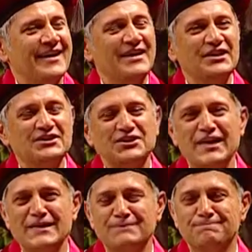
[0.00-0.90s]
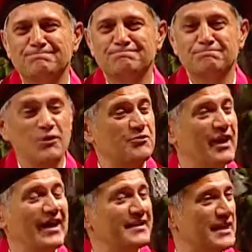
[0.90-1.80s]
And he said,
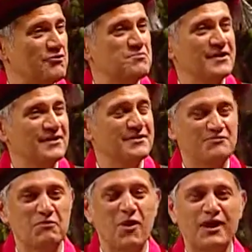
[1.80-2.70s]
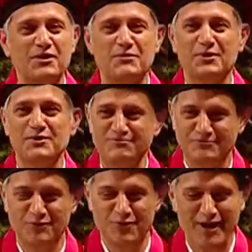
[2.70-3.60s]
okay, that would be remarkable.
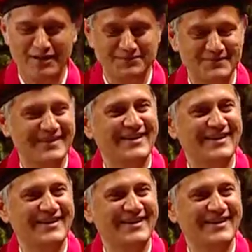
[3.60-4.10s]
We're on.